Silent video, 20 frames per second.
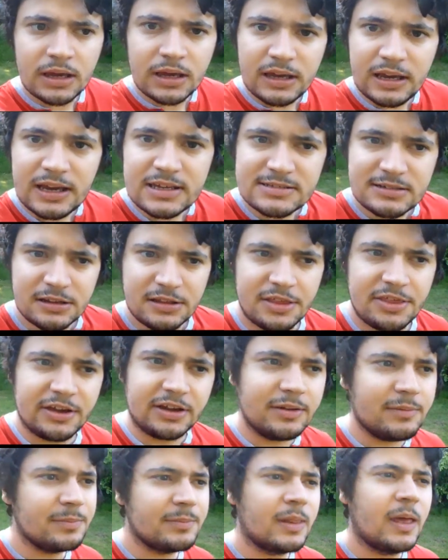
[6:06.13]
Here's another thing.
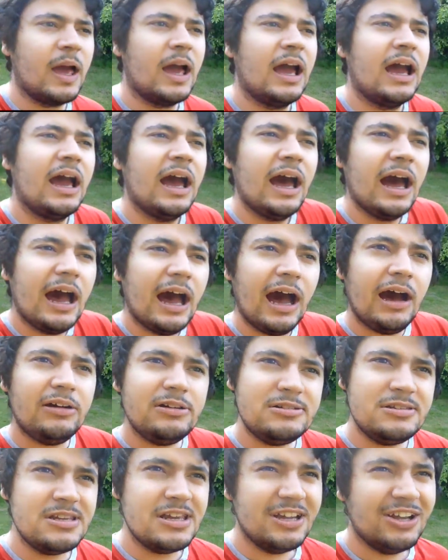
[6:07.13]
How does
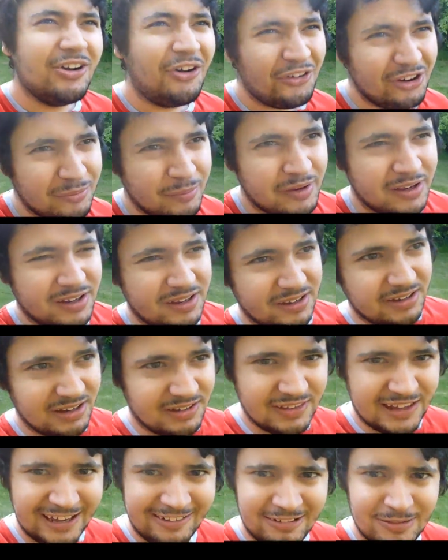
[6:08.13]
the economy in
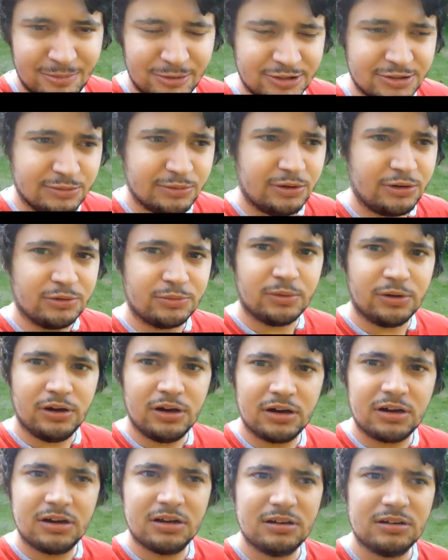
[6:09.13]
the Harry Potter world
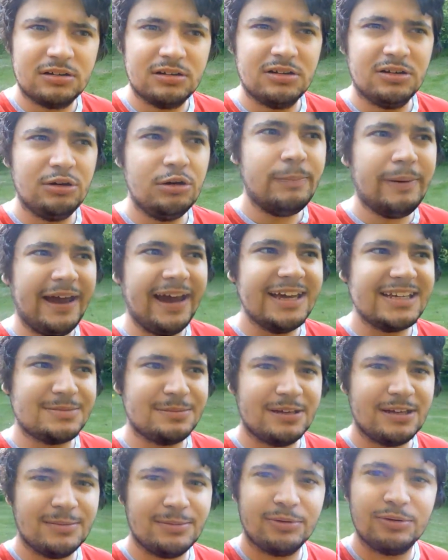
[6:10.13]
work? Who pays
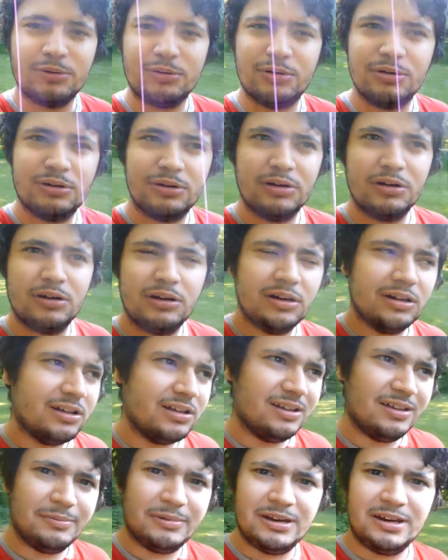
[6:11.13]
people?
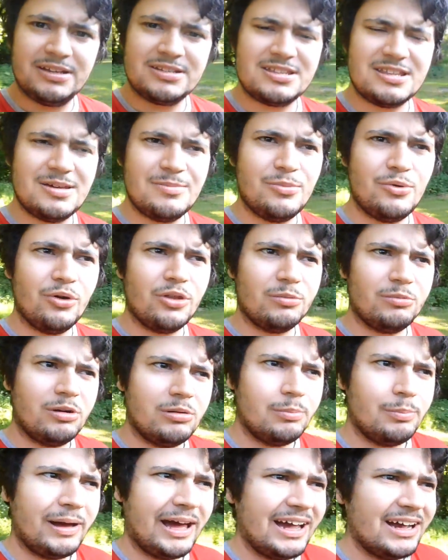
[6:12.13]
I mean, is there more than one
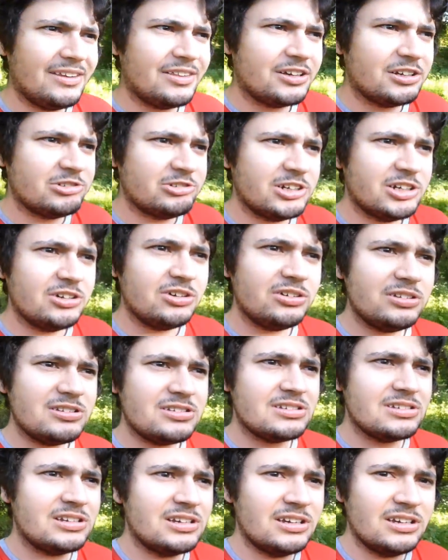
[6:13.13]
bank than Gringotts?
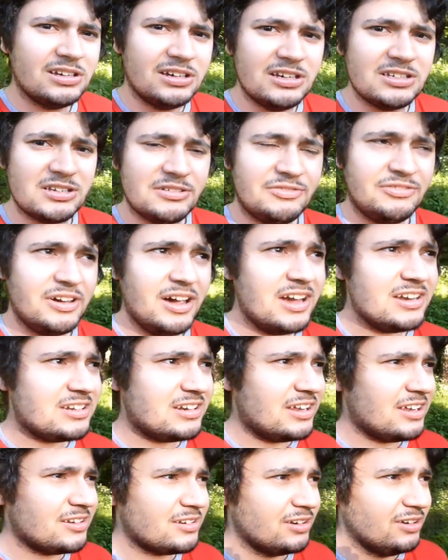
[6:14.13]
Is it fair to
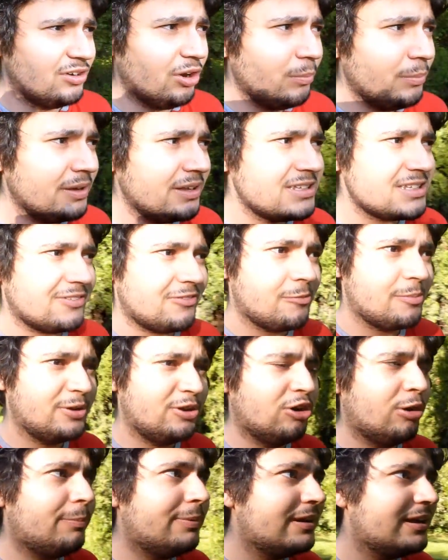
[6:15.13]
let goblins have a
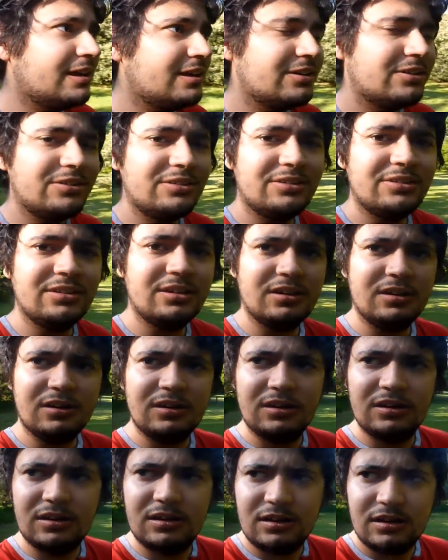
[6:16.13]
monopoly on
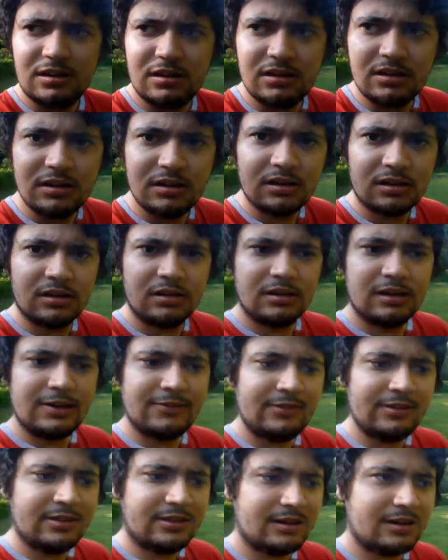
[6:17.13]

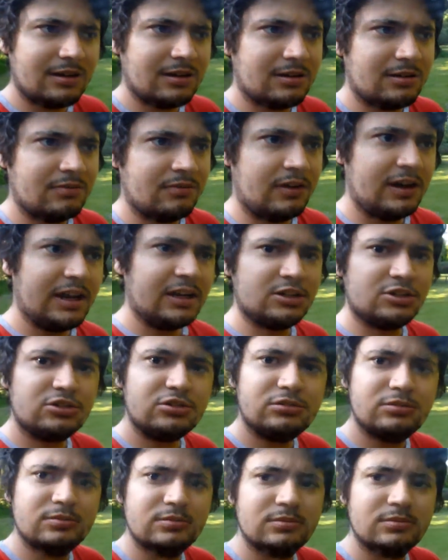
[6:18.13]
everything financial?